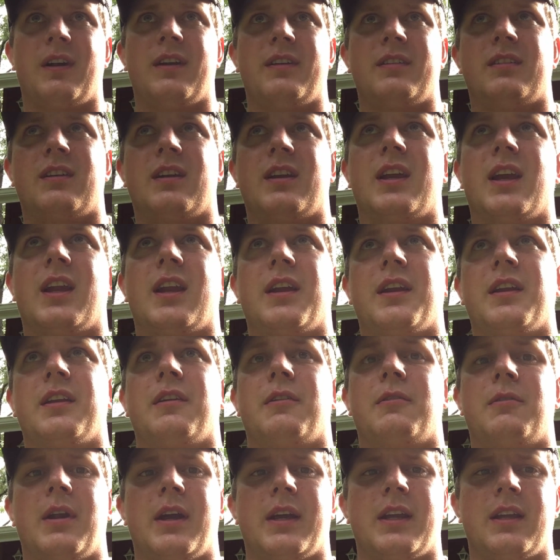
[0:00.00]
I start getting
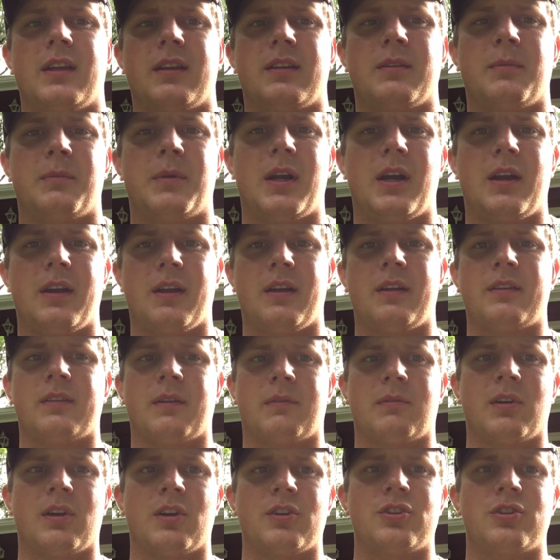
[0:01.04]
into wrecking the broadheads,
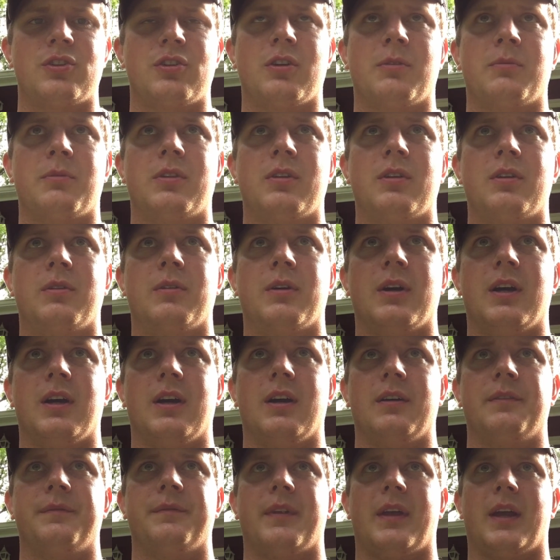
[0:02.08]
I'm going to shoot them through
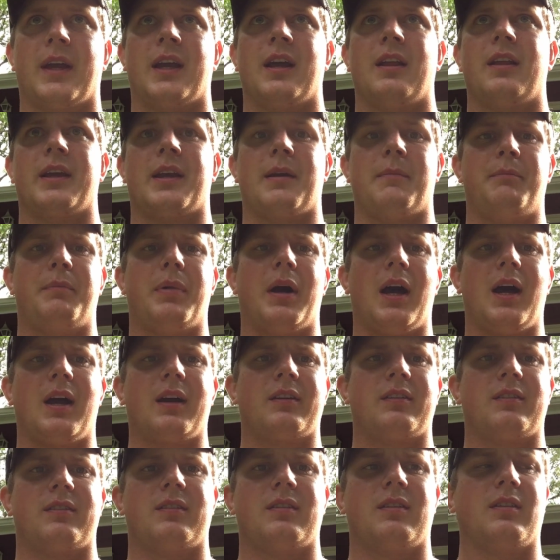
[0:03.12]
I got like a
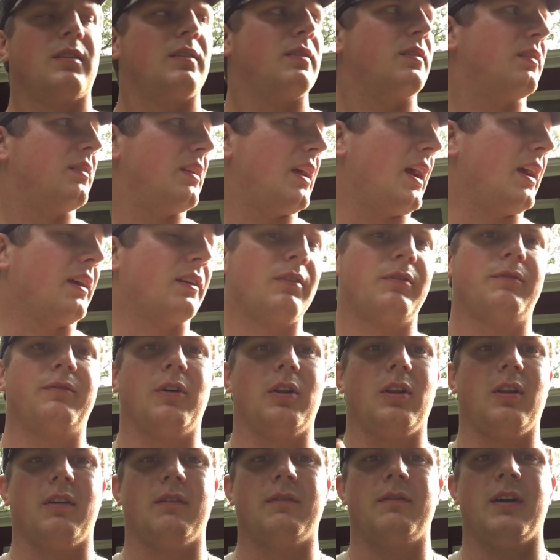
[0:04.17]
box stacked
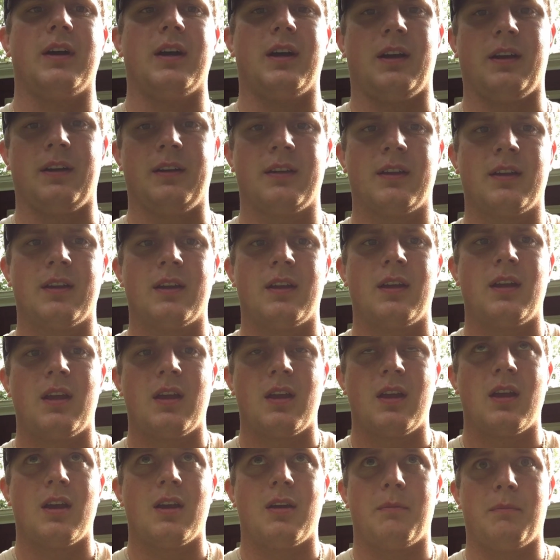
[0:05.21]
full of
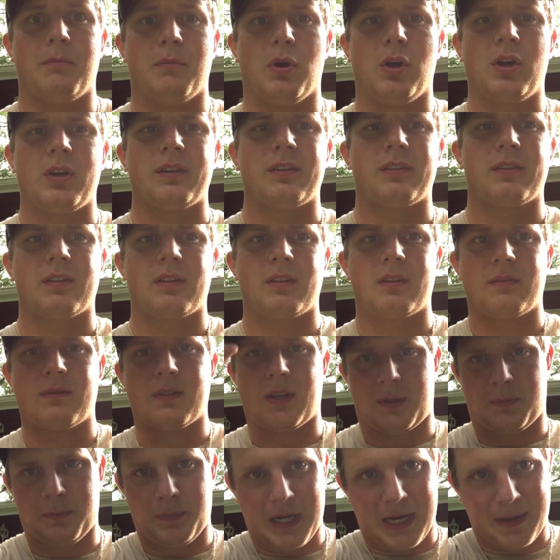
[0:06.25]
books,
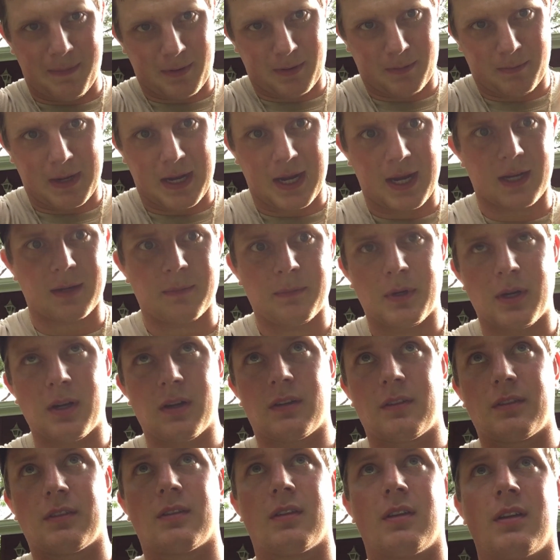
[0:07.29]
like paperback
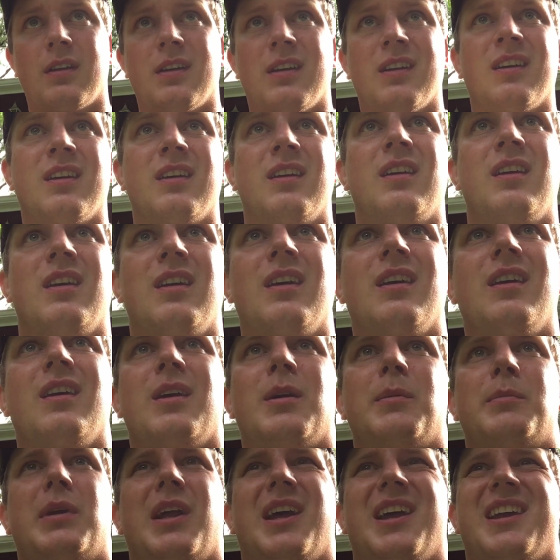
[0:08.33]
books,
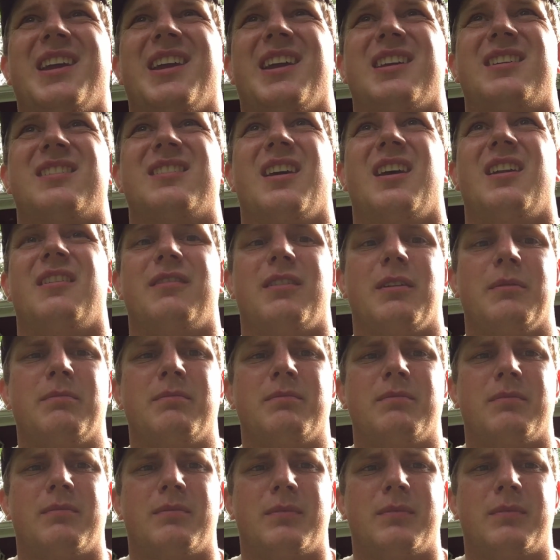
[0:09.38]
probably like 10 of them.